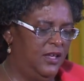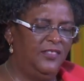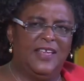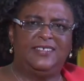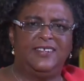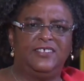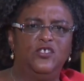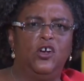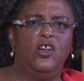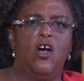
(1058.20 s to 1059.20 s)
This is
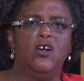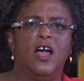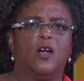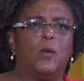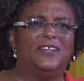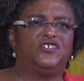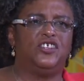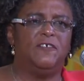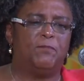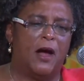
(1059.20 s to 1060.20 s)
no longer a
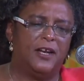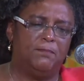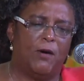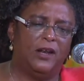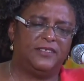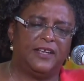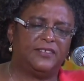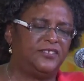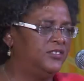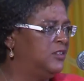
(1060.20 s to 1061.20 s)
question of party
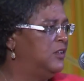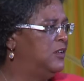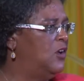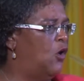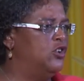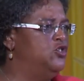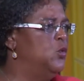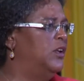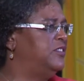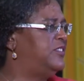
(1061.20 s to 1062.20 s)
politics or
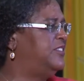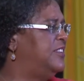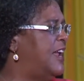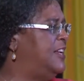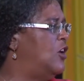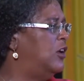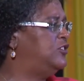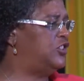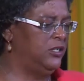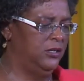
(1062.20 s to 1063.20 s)
nuances in
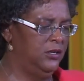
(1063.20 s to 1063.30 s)
ideology.